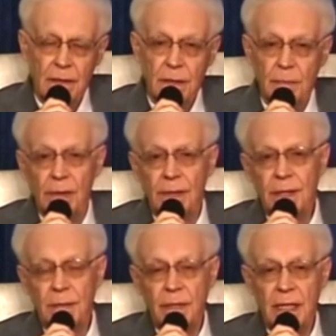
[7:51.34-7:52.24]
the
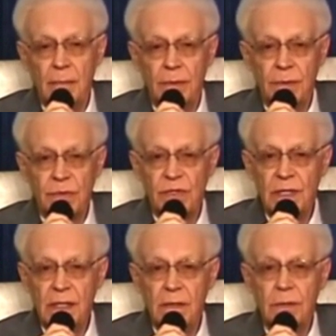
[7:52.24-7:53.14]
ability to be able to
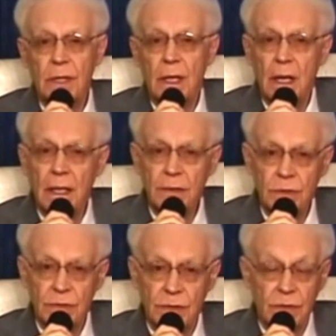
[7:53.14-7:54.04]
see into
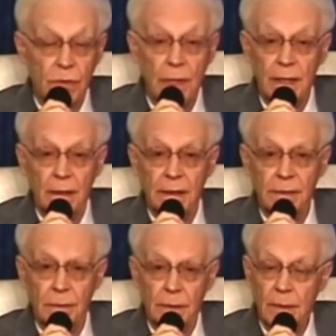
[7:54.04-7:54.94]
consciousness, quite
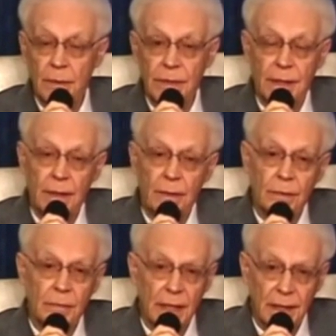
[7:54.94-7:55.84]
literally within our
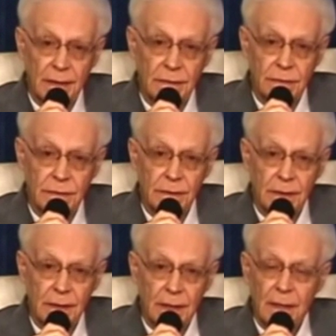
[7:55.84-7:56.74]
own minds.
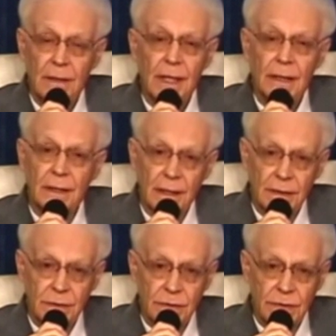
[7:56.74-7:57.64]
That
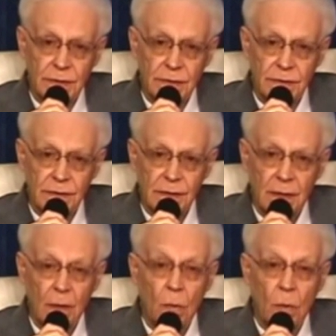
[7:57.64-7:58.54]
consciousness
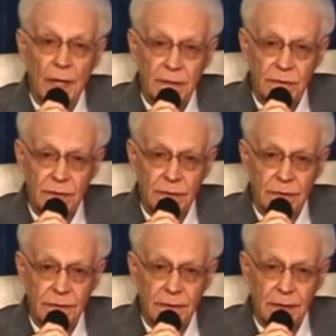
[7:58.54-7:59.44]
awaits
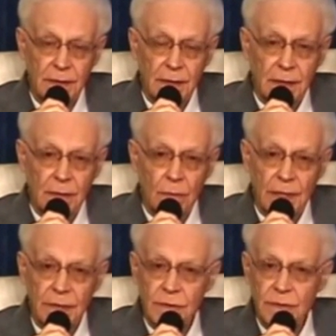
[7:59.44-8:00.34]
us. It
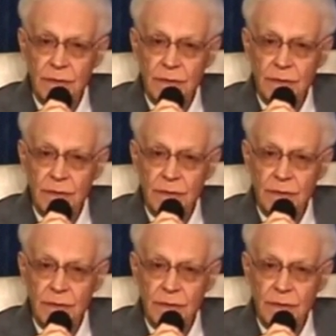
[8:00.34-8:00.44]
awaits